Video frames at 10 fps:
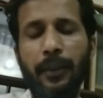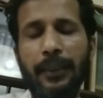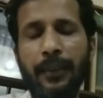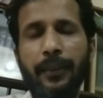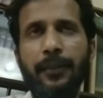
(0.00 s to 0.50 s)

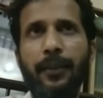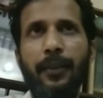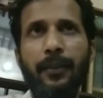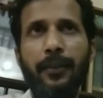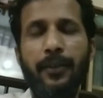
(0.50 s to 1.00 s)
England
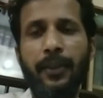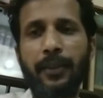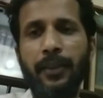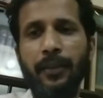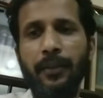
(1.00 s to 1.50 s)
in
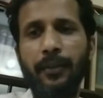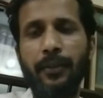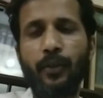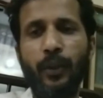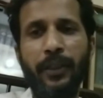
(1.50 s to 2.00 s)

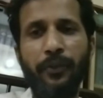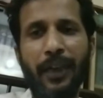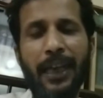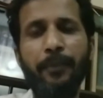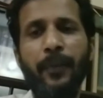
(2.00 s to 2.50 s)

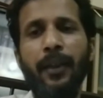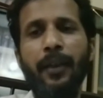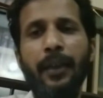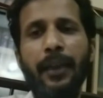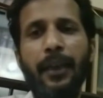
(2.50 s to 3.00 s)
1625,
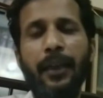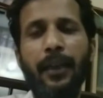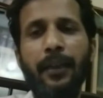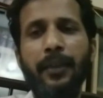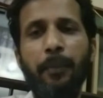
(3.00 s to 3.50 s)

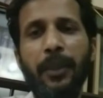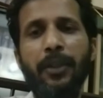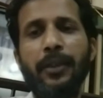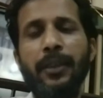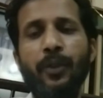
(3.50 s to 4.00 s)
and the
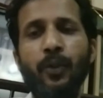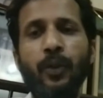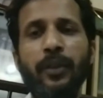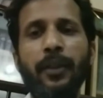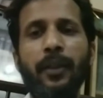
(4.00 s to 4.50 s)
period he ruled